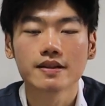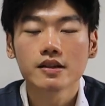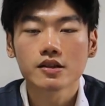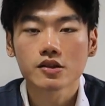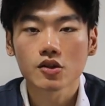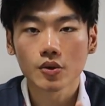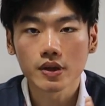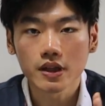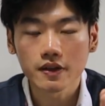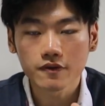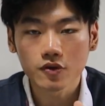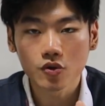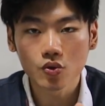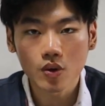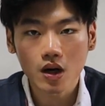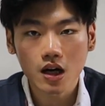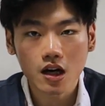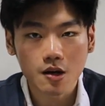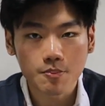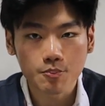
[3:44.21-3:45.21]
So if
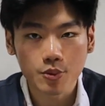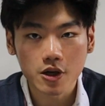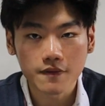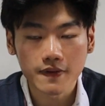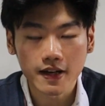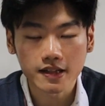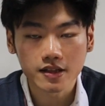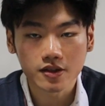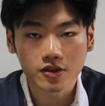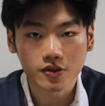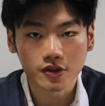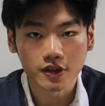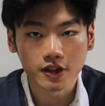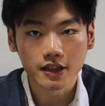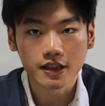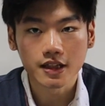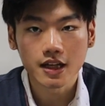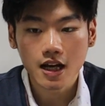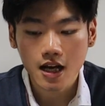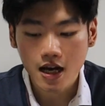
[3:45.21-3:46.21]
you are a pre-vet
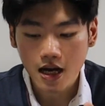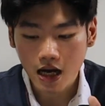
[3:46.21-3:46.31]
student,